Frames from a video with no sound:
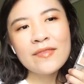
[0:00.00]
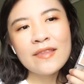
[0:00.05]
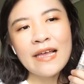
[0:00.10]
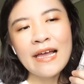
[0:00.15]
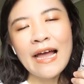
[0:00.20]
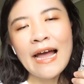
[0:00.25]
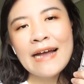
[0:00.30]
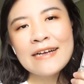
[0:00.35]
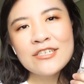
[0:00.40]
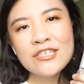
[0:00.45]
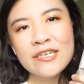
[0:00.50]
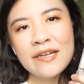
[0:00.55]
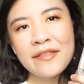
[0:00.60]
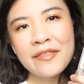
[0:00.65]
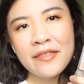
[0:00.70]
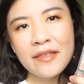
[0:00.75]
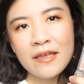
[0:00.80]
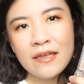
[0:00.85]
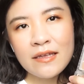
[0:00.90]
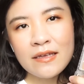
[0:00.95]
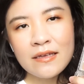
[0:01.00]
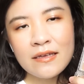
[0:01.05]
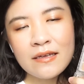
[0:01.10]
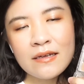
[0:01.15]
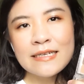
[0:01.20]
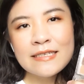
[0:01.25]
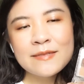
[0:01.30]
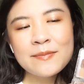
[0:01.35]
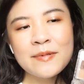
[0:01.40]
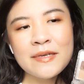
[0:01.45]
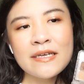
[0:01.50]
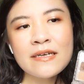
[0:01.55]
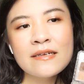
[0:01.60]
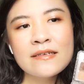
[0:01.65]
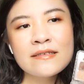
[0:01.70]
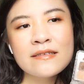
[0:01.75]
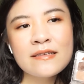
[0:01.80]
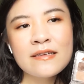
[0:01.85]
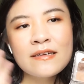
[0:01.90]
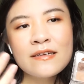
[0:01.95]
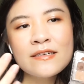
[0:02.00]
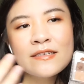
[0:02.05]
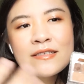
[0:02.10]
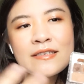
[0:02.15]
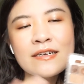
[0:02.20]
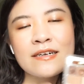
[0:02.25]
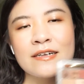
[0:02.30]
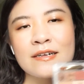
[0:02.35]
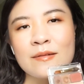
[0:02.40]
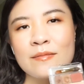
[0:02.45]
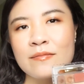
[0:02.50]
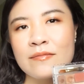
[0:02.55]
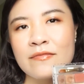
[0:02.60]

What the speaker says: I actually think it's because there's a